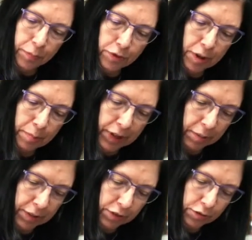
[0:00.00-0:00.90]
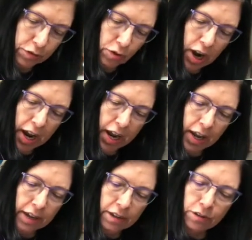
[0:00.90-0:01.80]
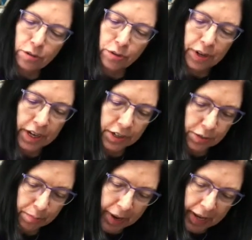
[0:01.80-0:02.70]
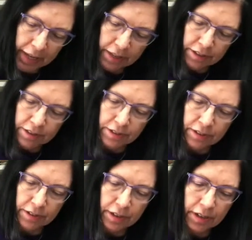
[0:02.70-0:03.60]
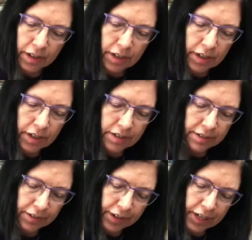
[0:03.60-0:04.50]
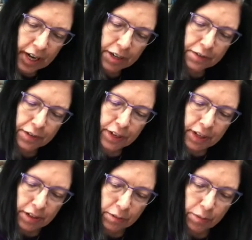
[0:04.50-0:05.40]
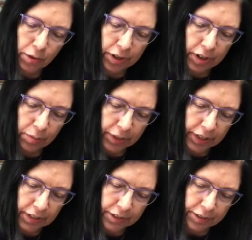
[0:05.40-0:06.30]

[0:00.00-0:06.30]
put the pigment to dry, to create your paints. It's a very nice feeling working with it.